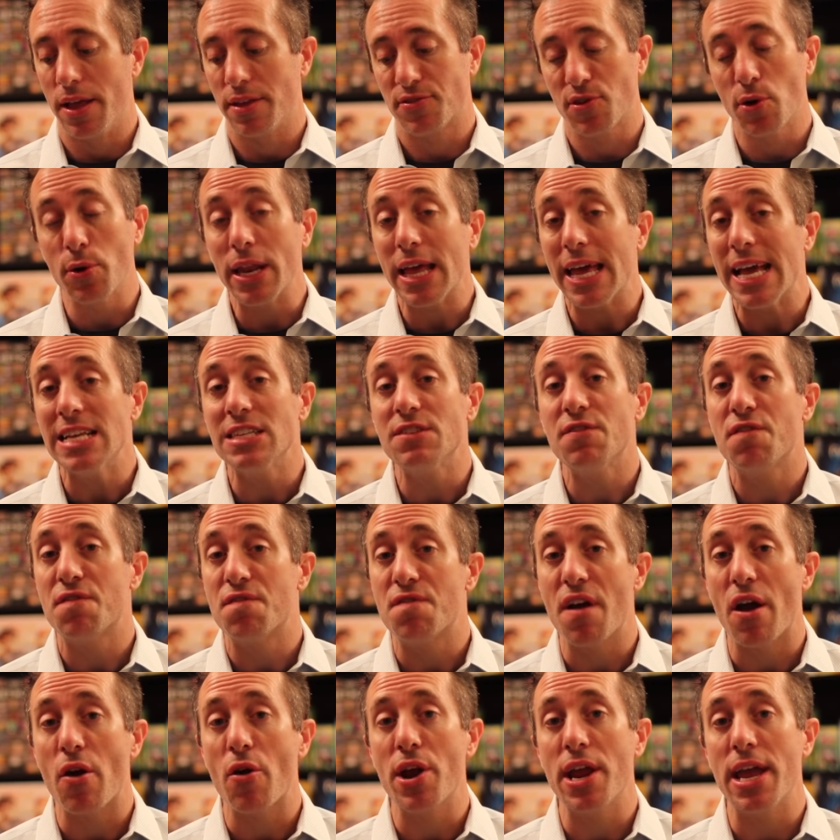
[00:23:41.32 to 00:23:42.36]
So it is
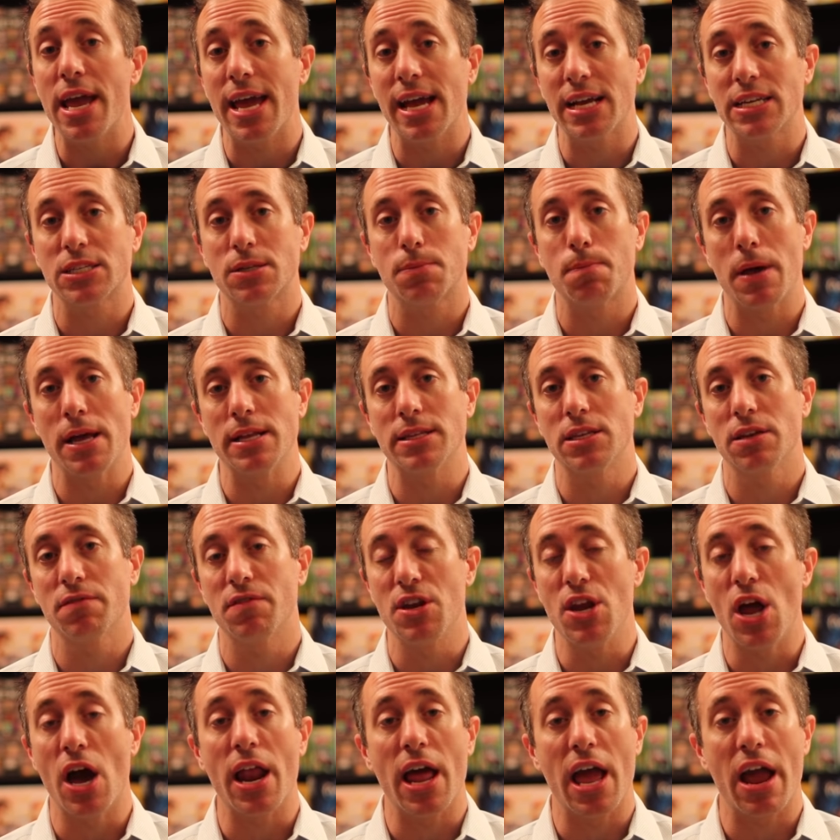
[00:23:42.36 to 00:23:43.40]
very expensive
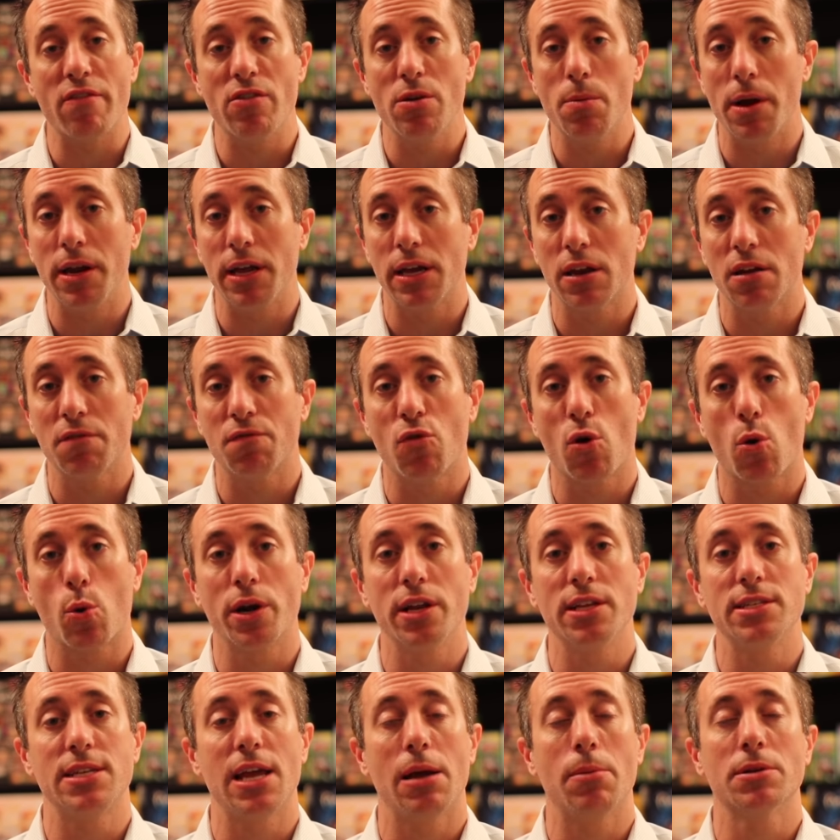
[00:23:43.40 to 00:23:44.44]
and not everybody can afford
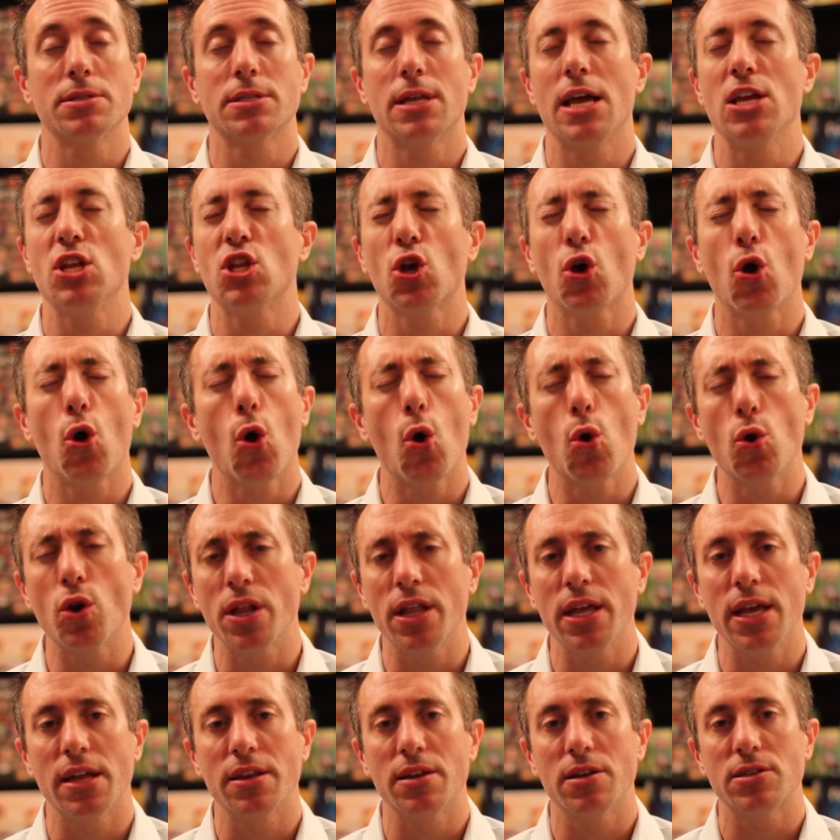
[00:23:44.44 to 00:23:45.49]
one of these tables. And I
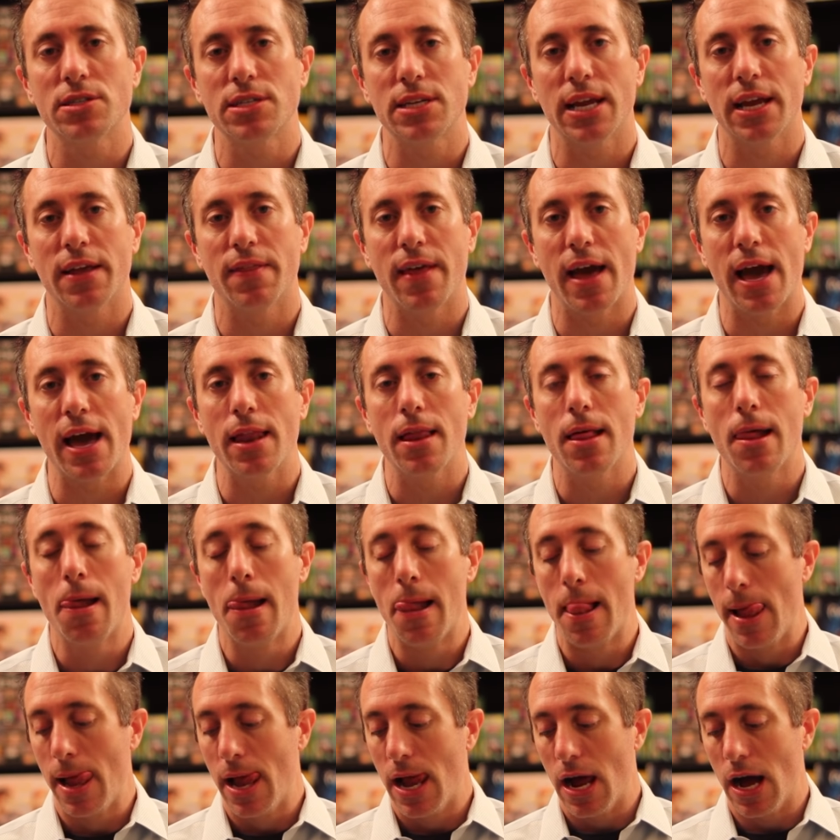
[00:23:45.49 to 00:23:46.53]
totally understand that.
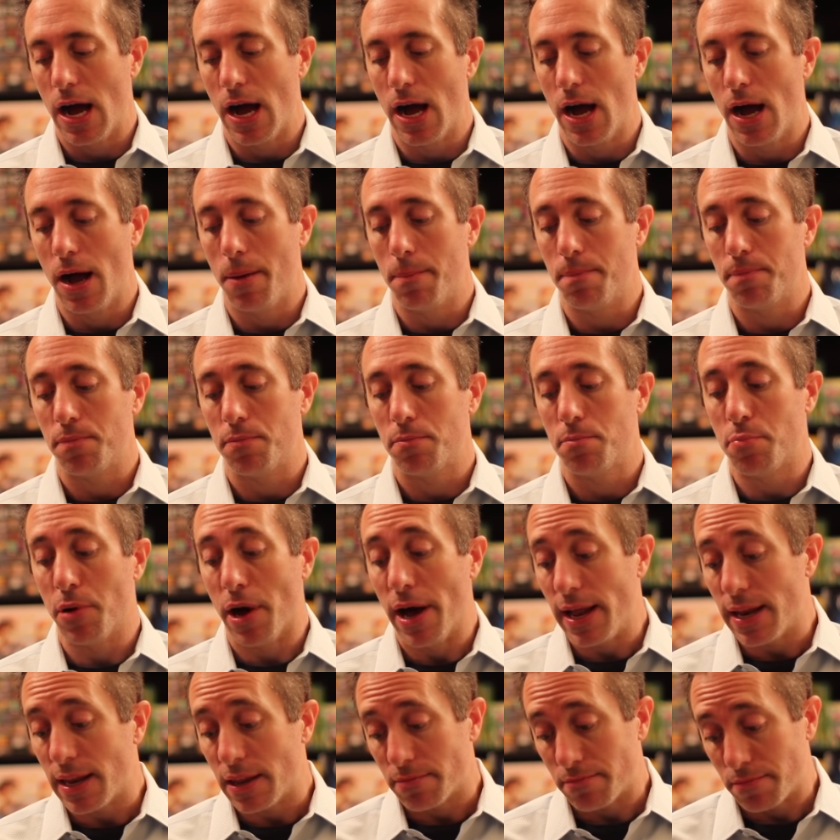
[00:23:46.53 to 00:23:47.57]

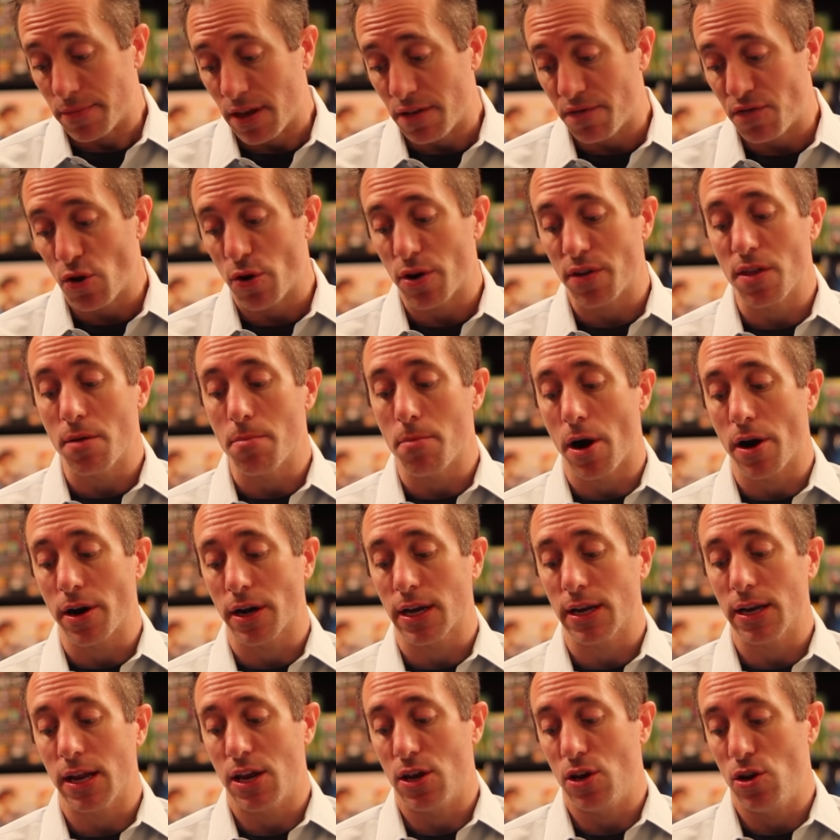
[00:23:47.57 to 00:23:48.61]
But if you're in the
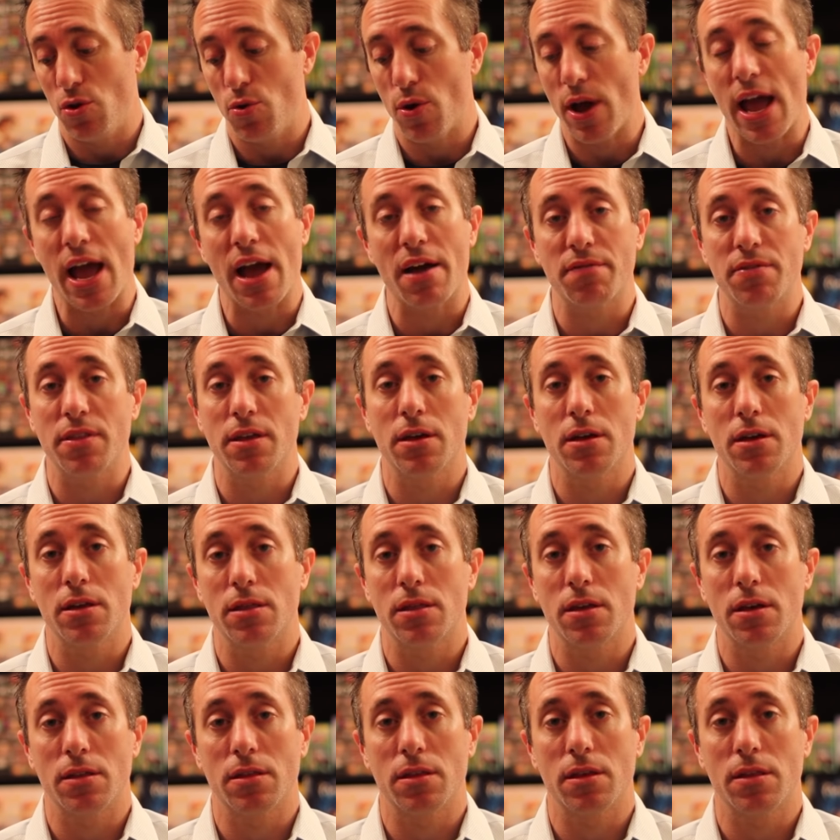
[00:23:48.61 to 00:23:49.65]
market and you have
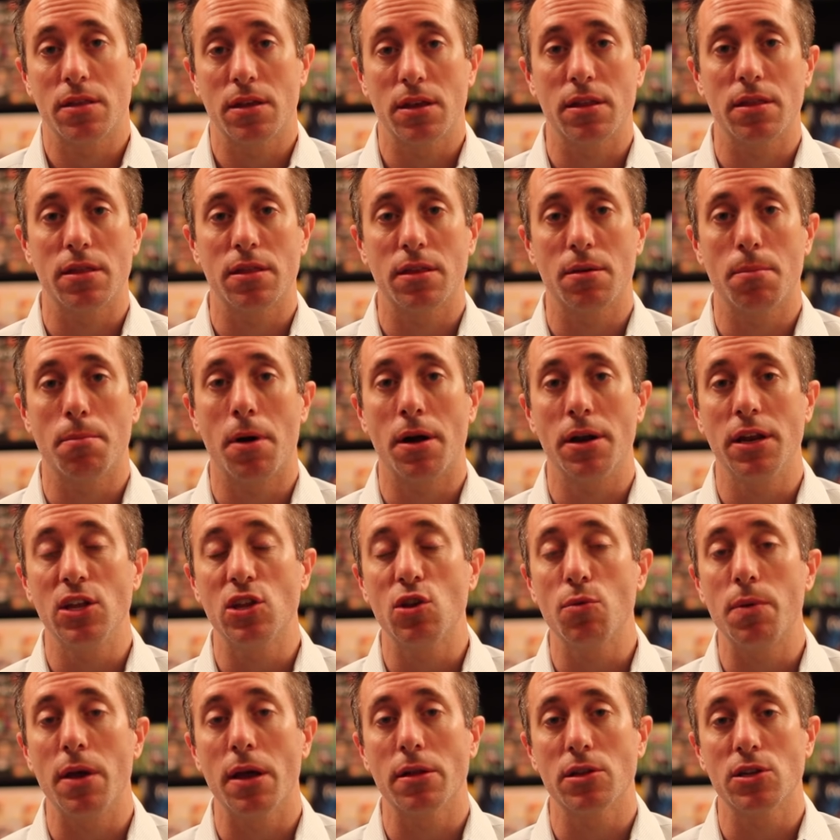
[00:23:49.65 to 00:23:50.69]
the money
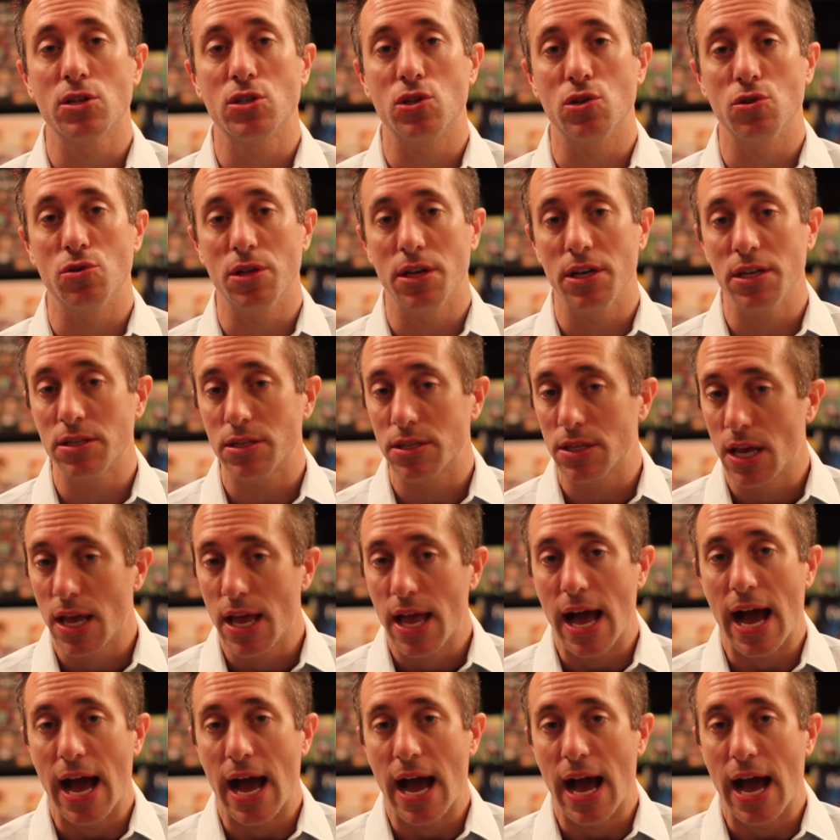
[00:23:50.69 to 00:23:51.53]
to be able to do this,